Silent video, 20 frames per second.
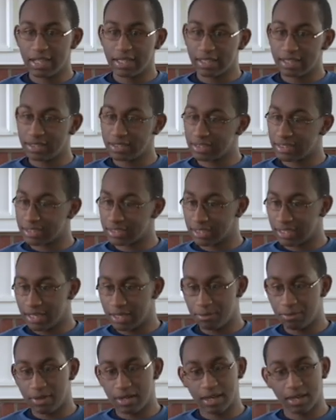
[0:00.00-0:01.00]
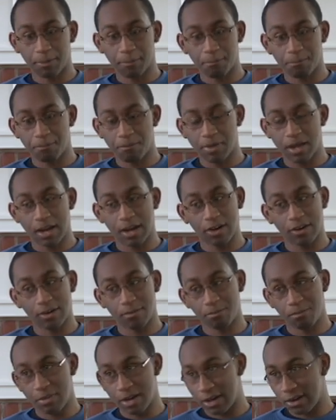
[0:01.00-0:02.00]
they just keep getting bigger
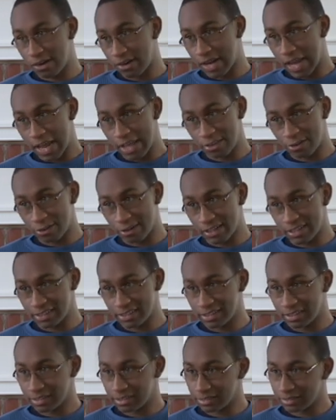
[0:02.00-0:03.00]
and bigger gatherings.